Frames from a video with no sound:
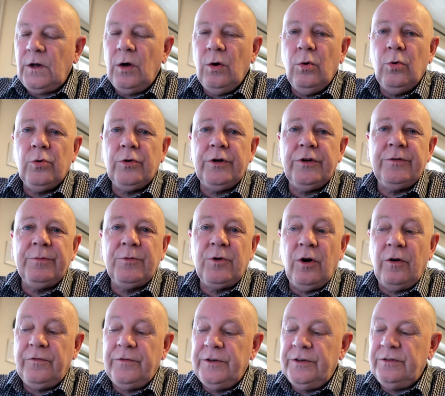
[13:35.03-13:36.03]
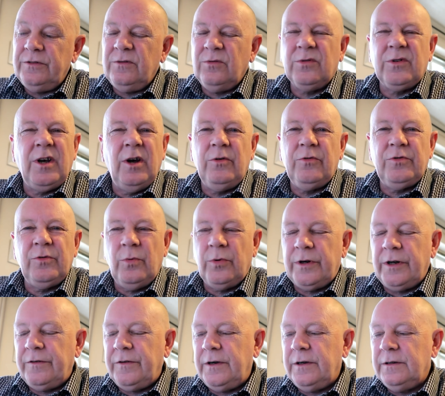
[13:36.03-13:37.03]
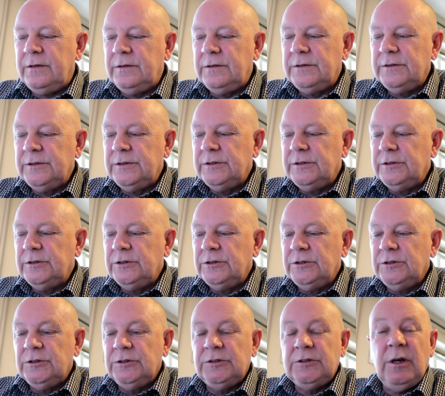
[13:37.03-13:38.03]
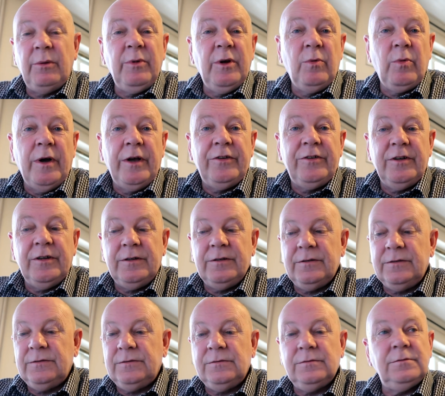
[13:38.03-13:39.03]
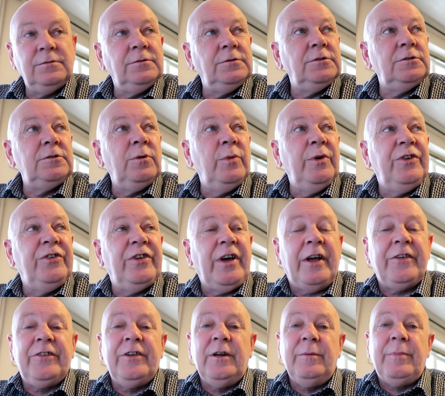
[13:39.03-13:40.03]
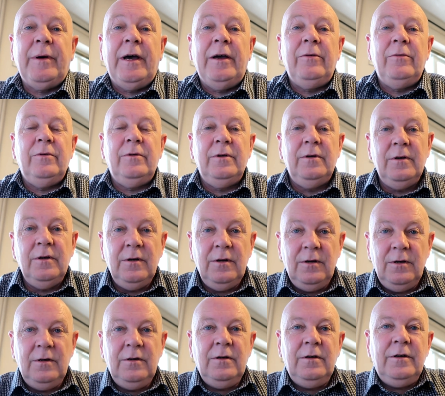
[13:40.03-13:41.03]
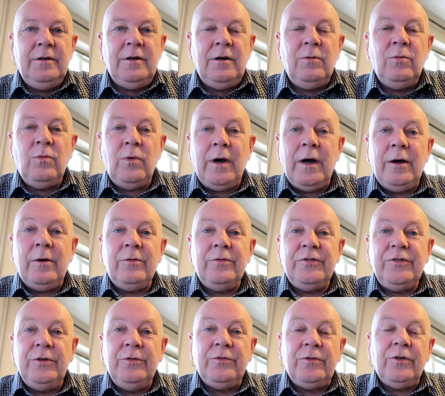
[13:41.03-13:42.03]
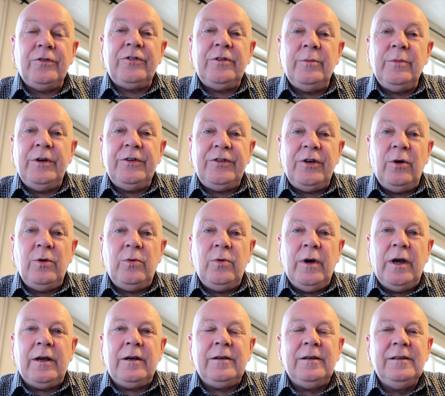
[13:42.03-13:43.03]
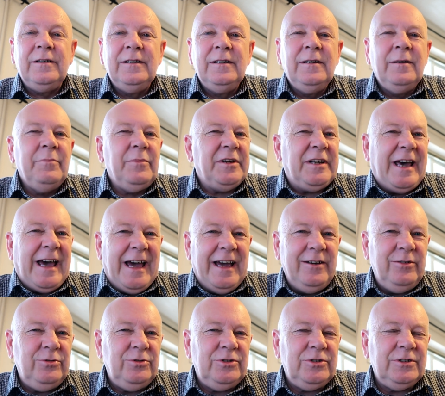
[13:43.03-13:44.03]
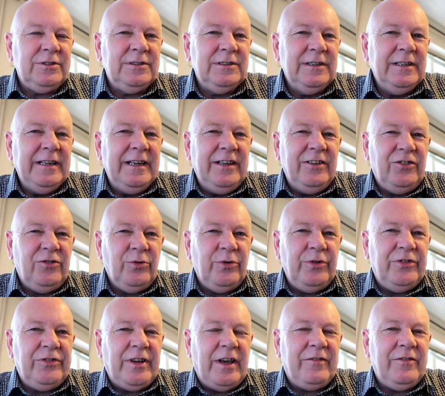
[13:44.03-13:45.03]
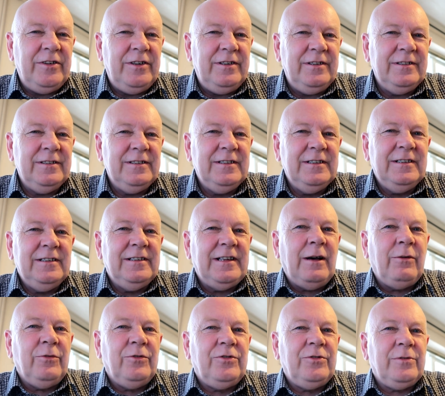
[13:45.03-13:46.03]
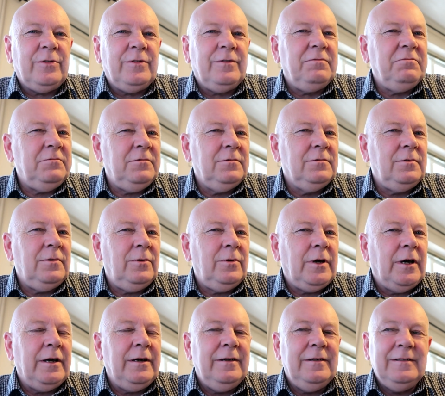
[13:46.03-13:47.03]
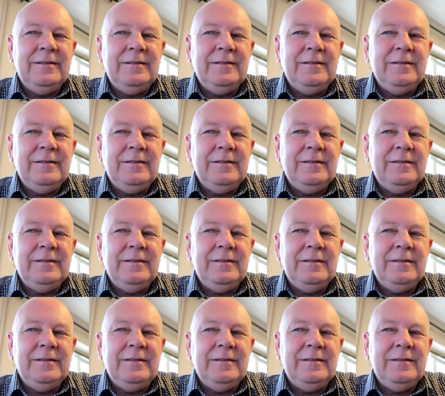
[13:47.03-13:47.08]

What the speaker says: ordered some coffees or cokes or whatever, and we waited. And we chatted about, you know, wow, Sue's got somewhere so quick. But a house in Soi 7? That was sort of, okay.